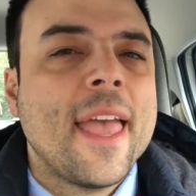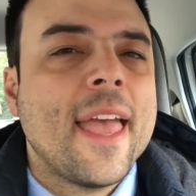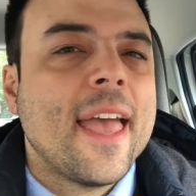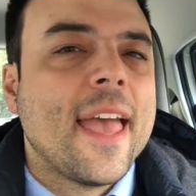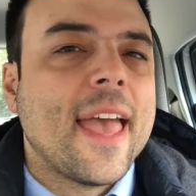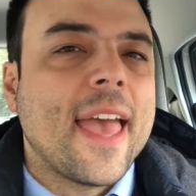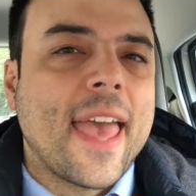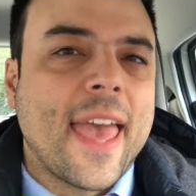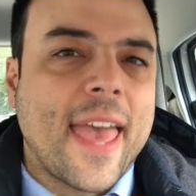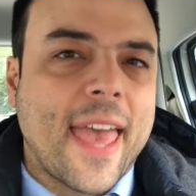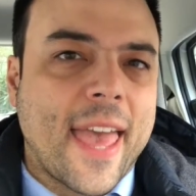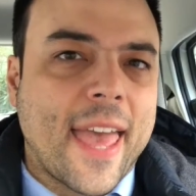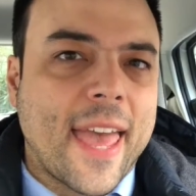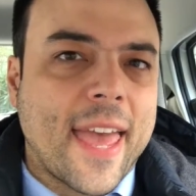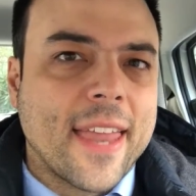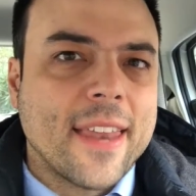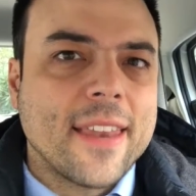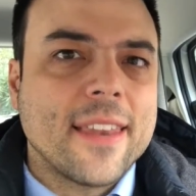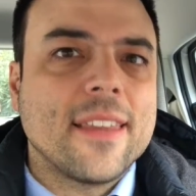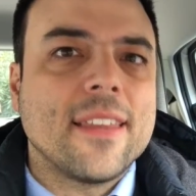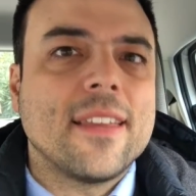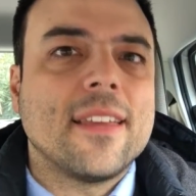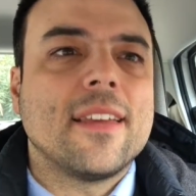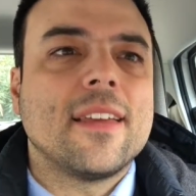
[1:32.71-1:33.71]

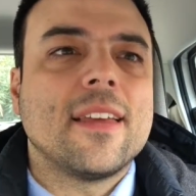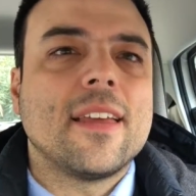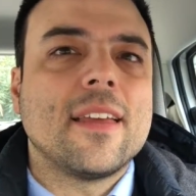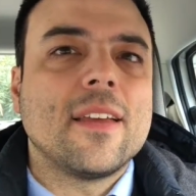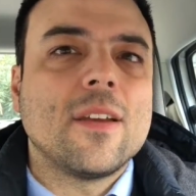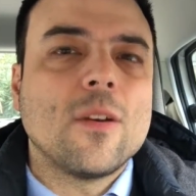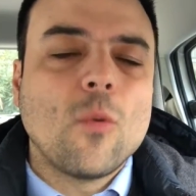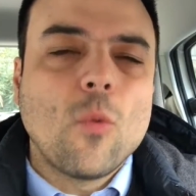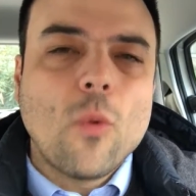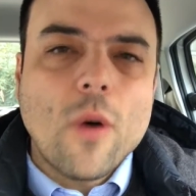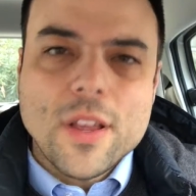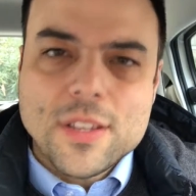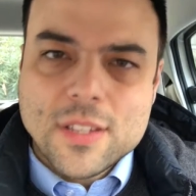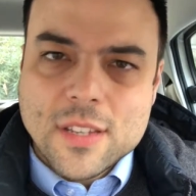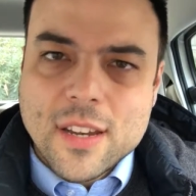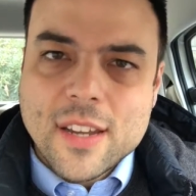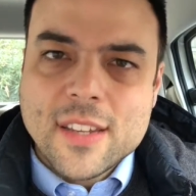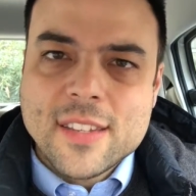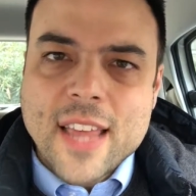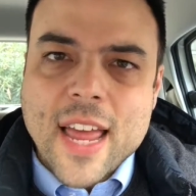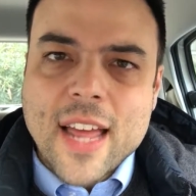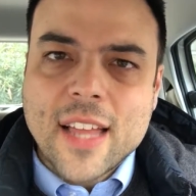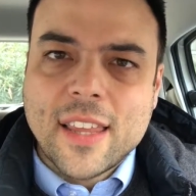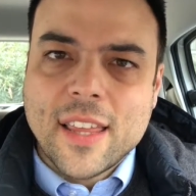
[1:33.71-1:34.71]
and it wasn't
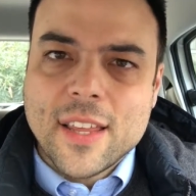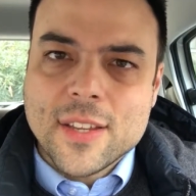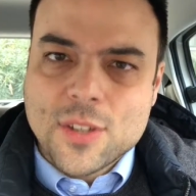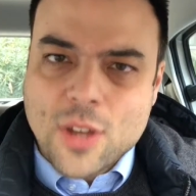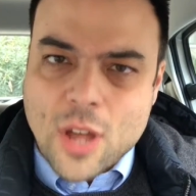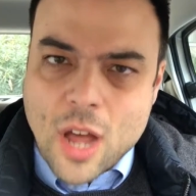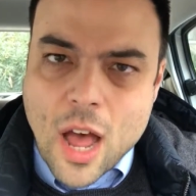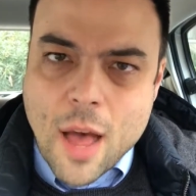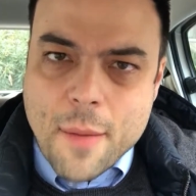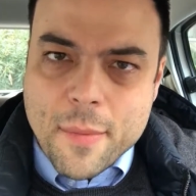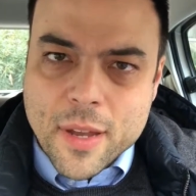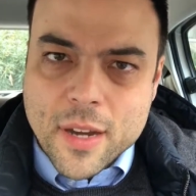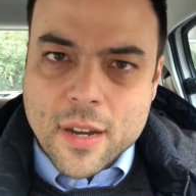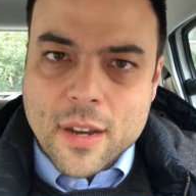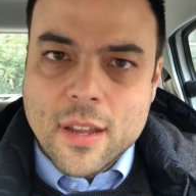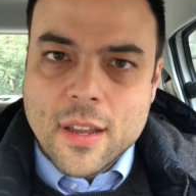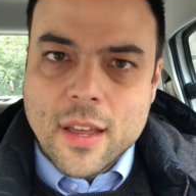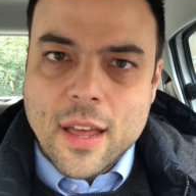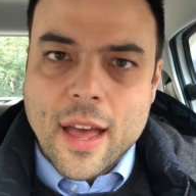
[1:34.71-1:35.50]
exactly as common